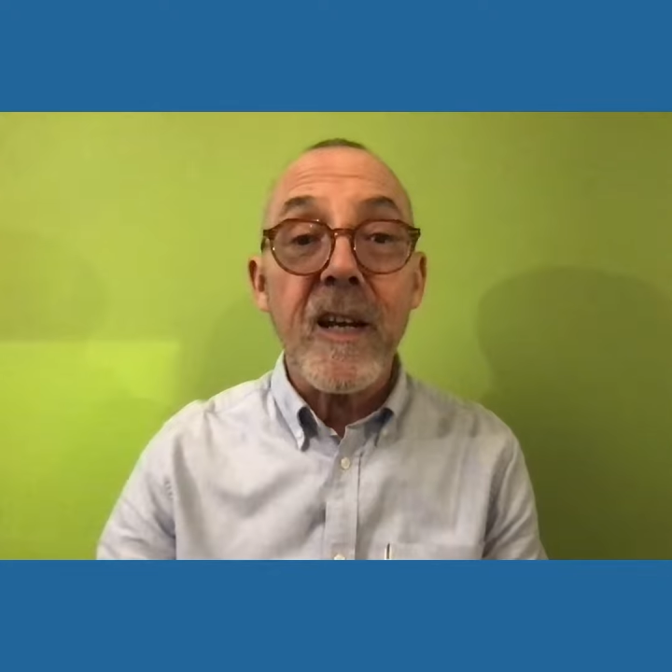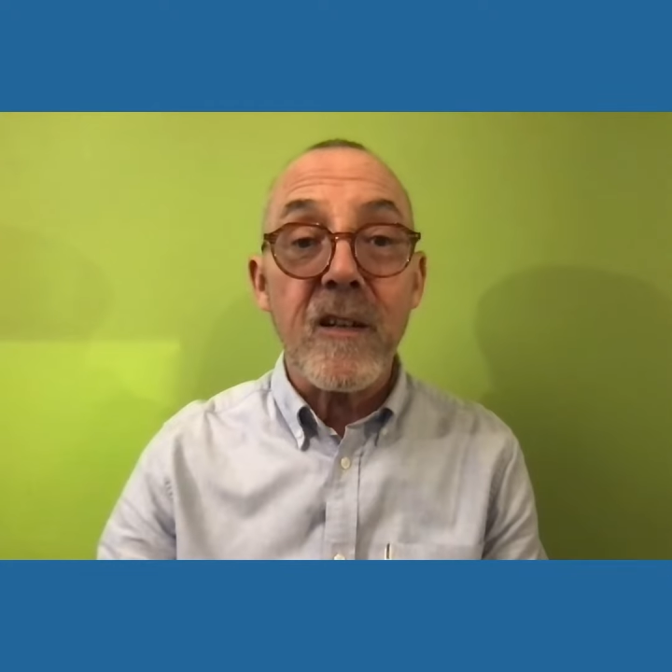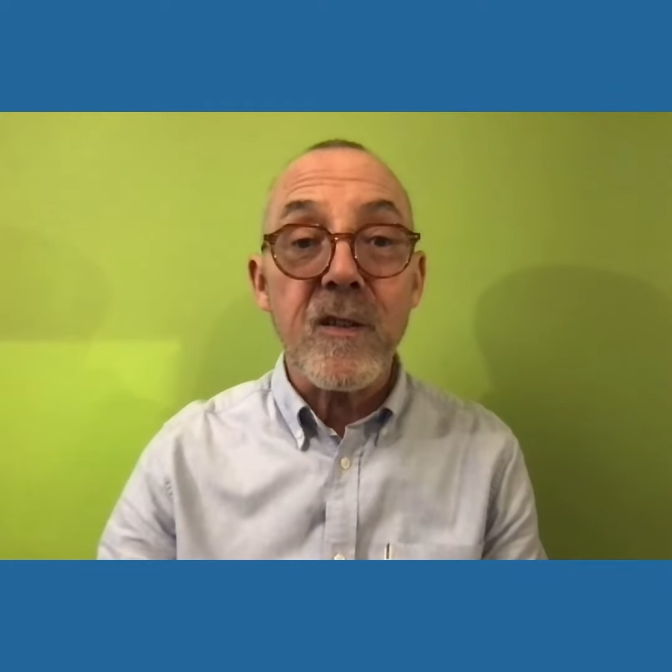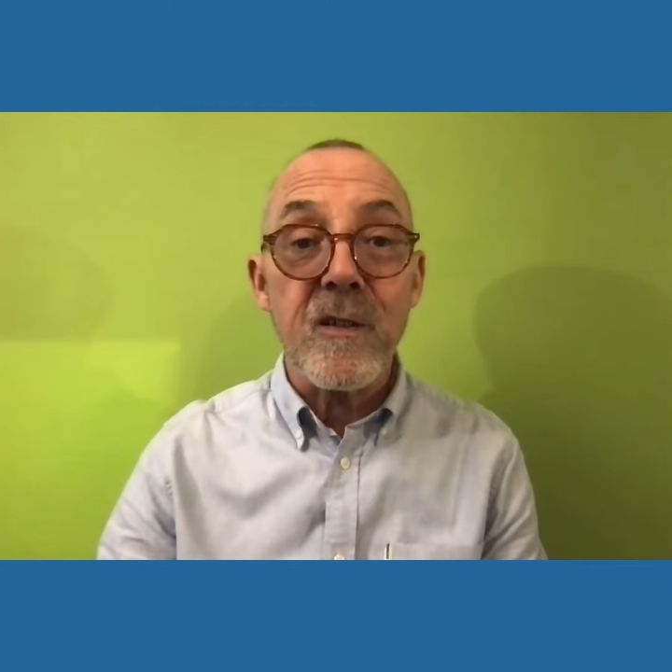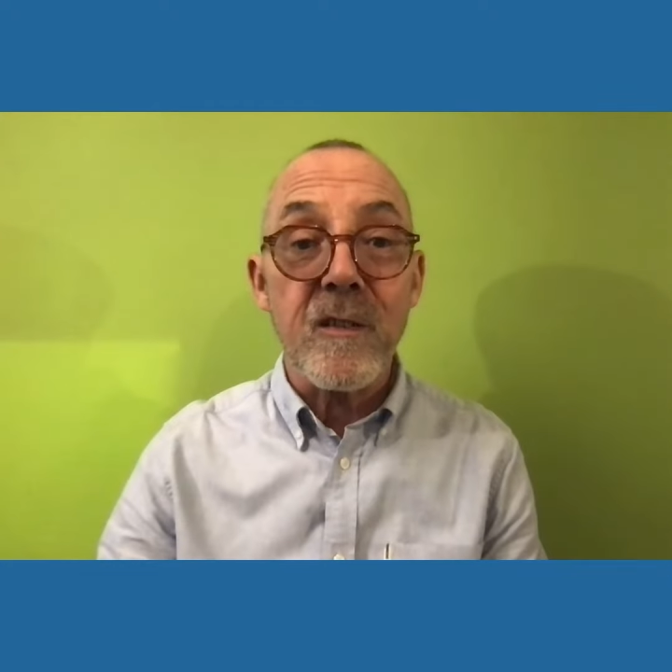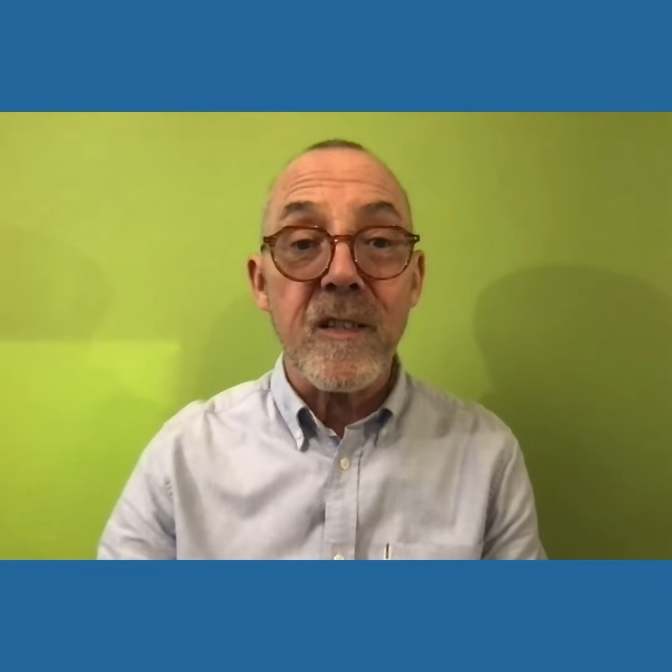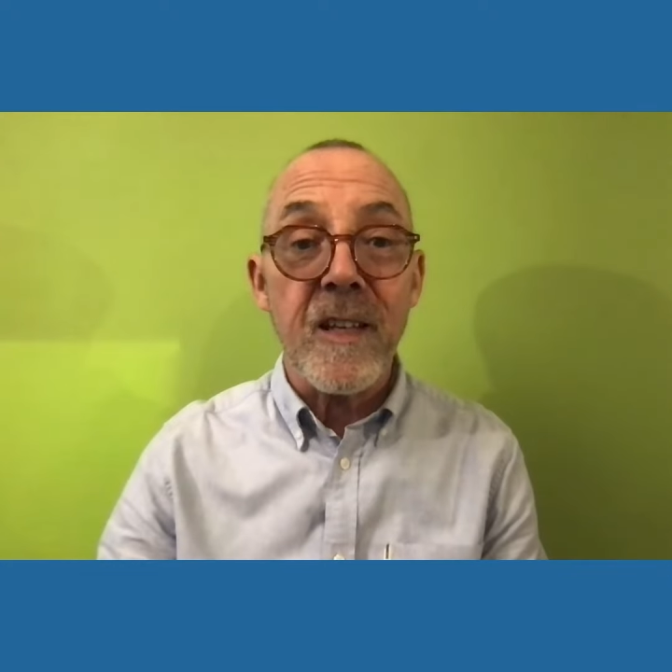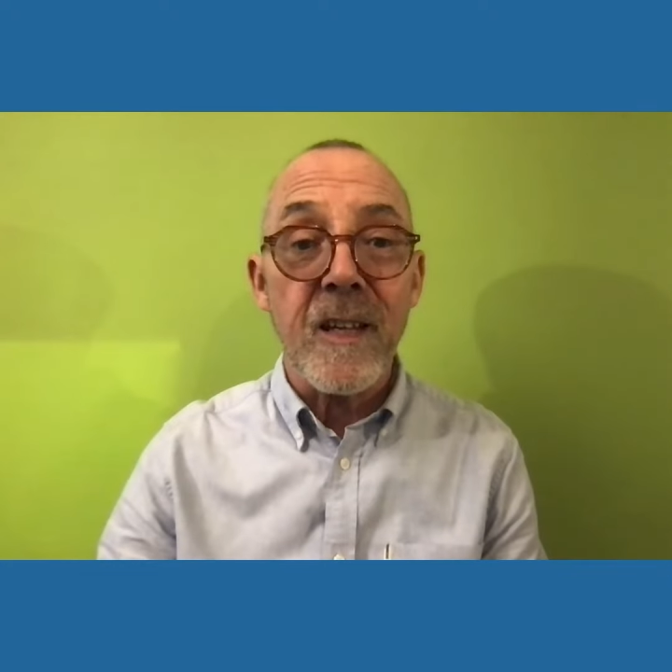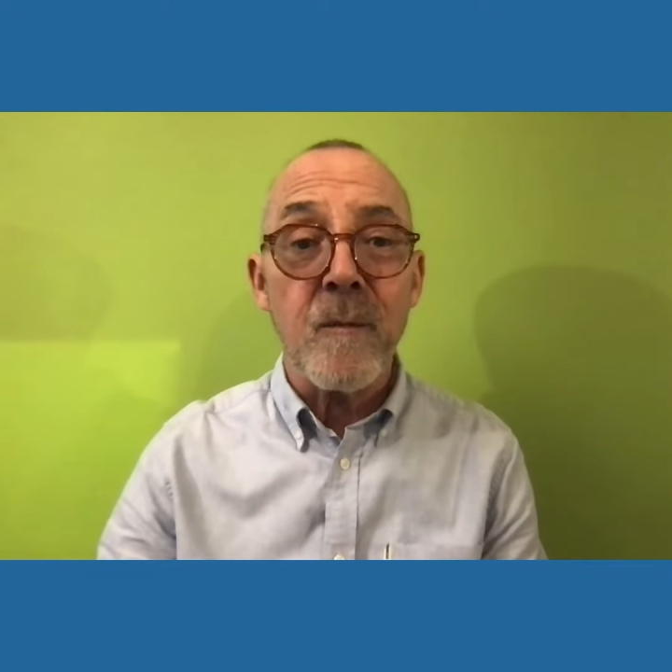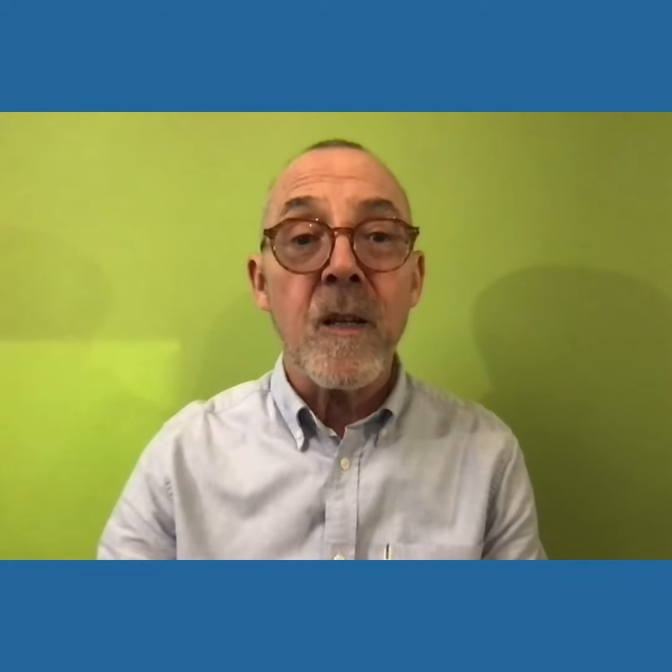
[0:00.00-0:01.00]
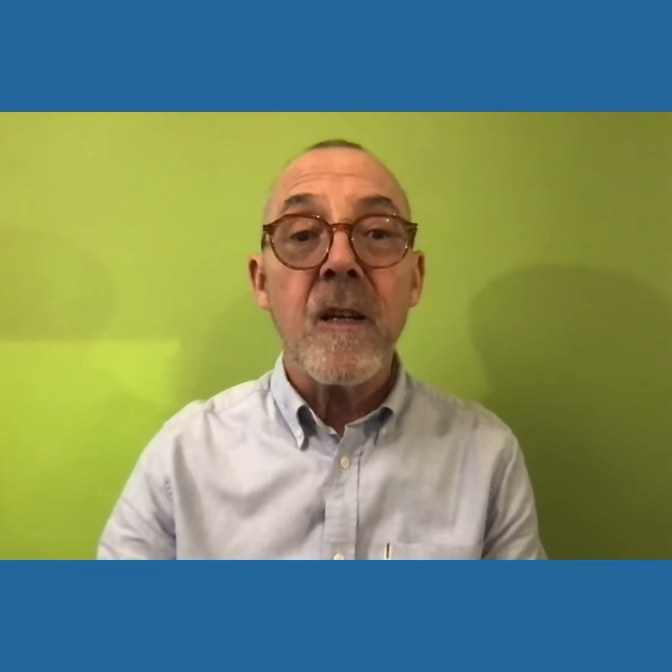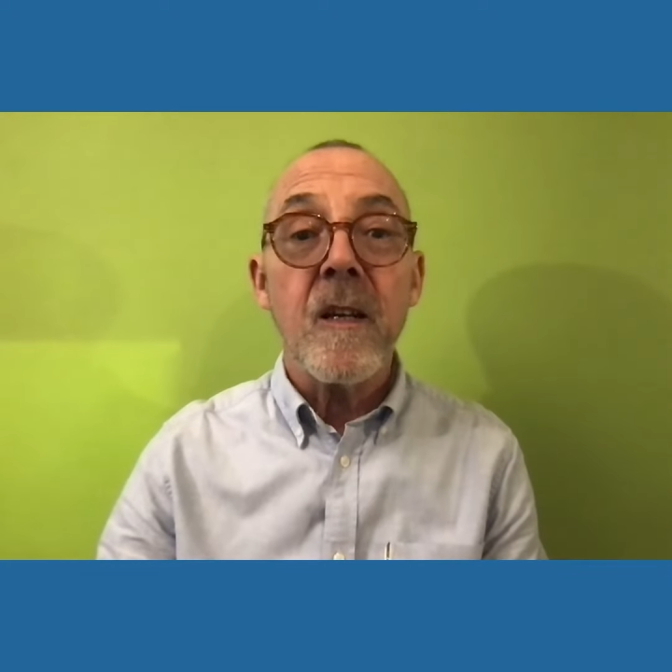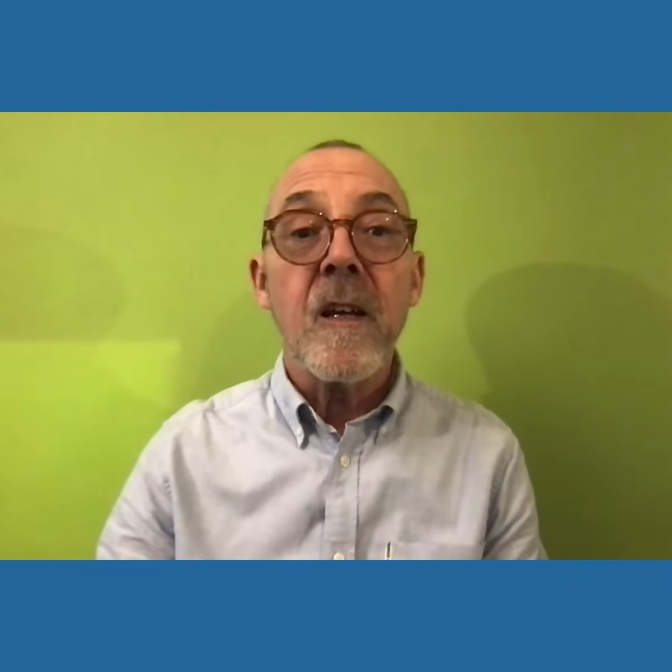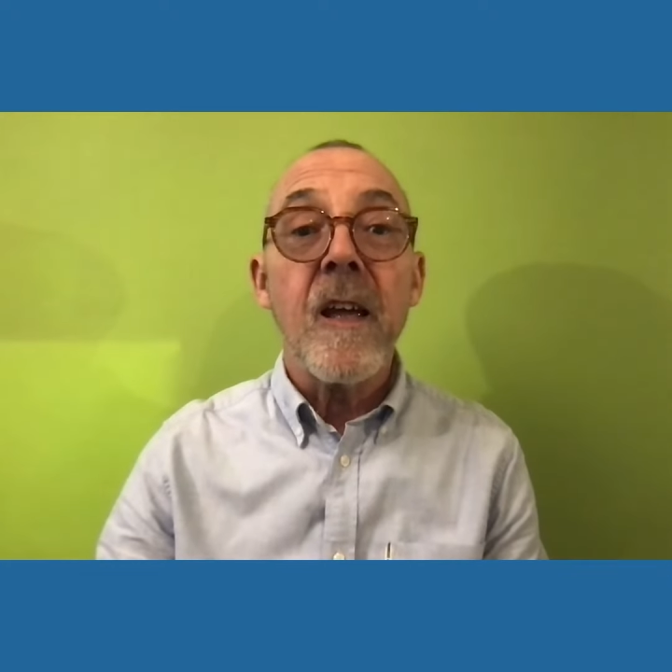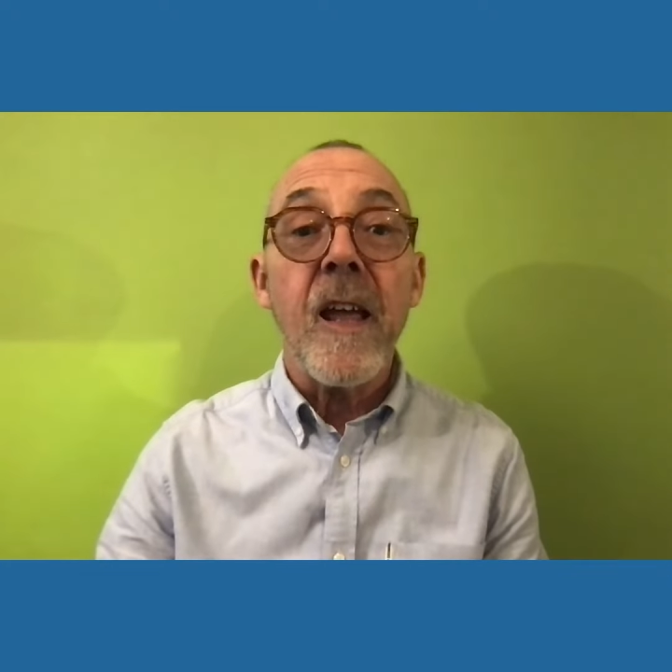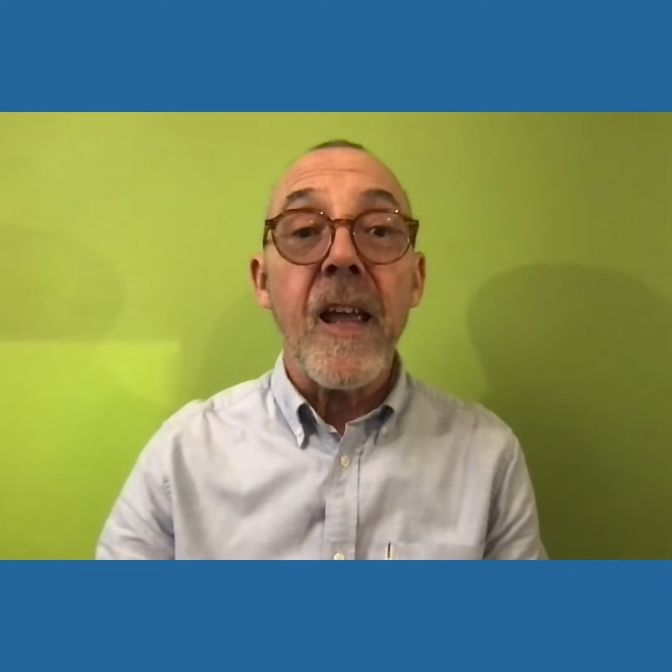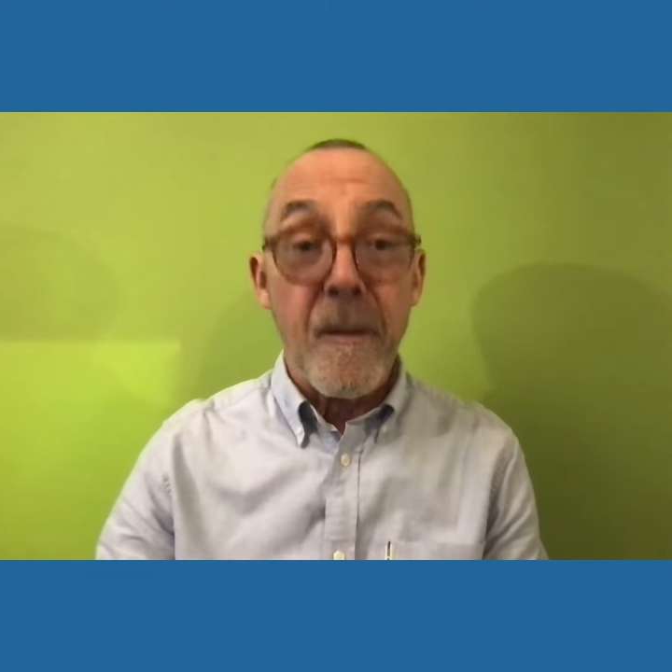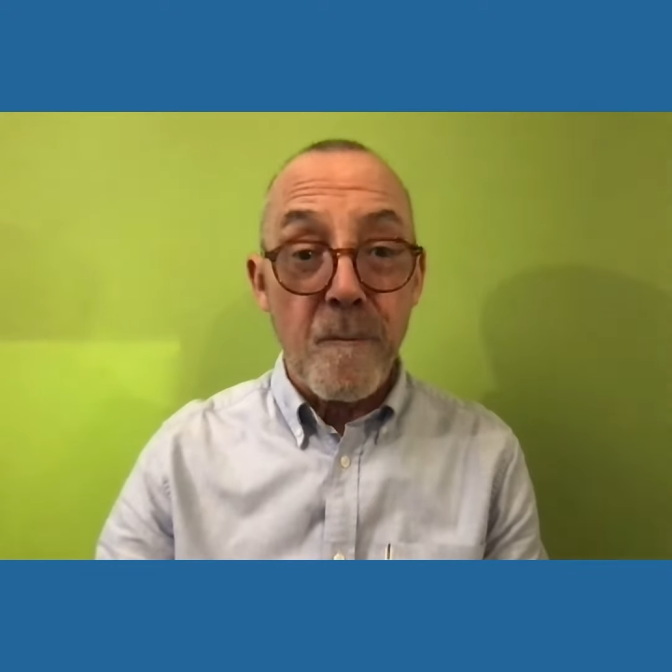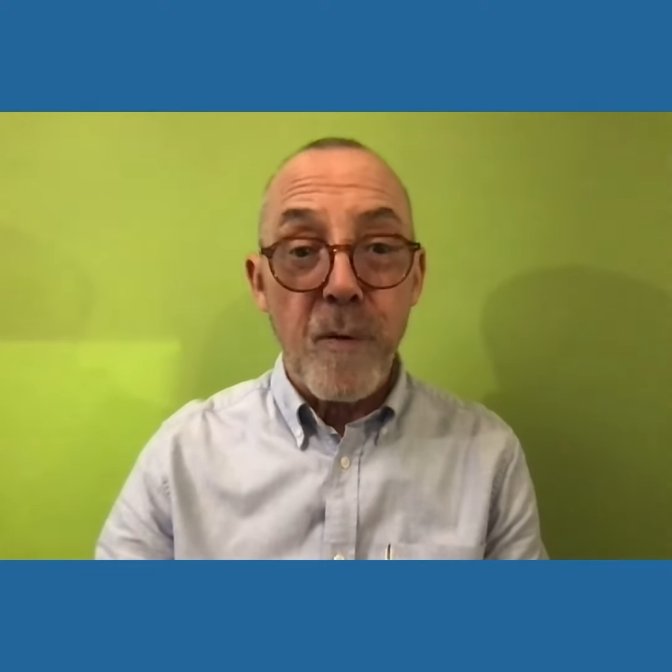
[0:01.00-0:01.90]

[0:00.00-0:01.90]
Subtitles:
Ashton's name in